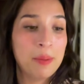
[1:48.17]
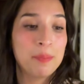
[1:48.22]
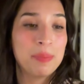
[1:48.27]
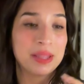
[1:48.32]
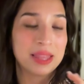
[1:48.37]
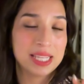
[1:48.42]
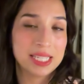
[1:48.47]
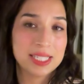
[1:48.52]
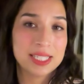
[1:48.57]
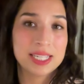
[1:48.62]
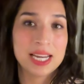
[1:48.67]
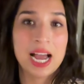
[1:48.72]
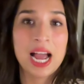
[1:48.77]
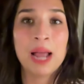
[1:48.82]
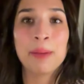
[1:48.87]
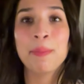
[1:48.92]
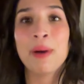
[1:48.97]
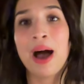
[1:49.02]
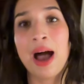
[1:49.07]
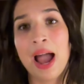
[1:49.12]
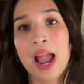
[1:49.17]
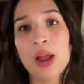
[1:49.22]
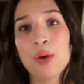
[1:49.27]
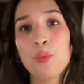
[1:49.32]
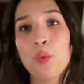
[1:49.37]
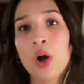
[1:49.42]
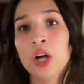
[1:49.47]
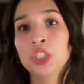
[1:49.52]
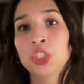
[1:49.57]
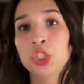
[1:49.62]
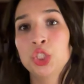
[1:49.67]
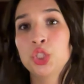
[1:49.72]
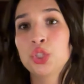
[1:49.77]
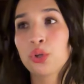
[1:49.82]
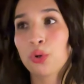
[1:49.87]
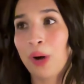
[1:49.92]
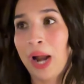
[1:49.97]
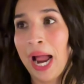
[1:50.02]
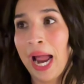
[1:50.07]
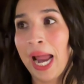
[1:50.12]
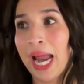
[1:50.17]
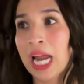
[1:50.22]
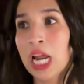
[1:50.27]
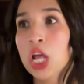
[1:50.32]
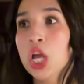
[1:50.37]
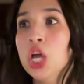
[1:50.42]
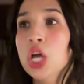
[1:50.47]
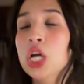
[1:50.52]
But this time I want to try